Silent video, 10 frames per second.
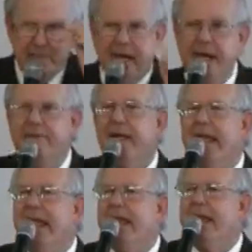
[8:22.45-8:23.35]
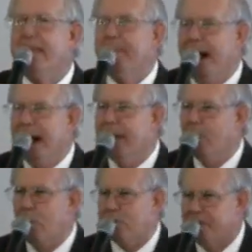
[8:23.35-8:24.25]
that if anybody
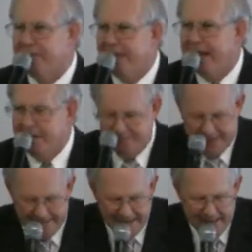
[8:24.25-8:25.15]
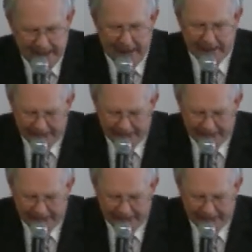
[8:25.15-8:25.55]
wants to feed me, I